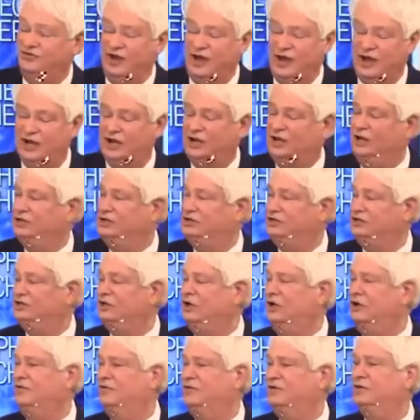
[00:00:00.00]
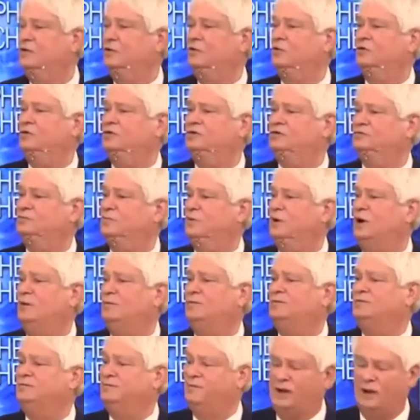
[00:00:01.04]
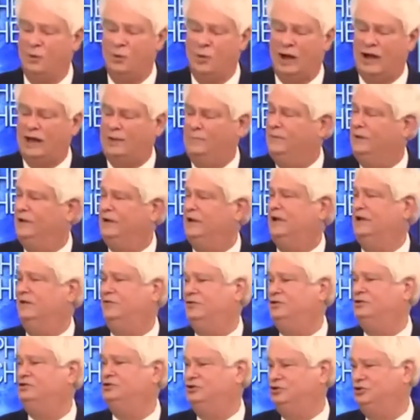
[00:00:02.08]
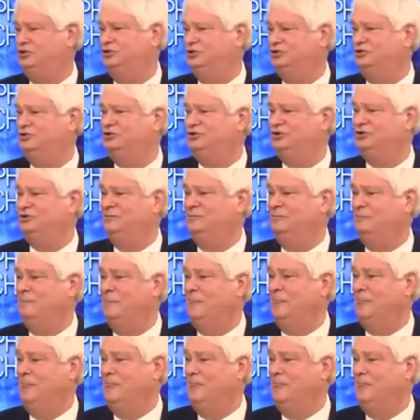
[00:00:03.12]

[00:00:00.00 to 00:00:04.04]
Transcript: us finally solving the world's problem by wiping out the Jews?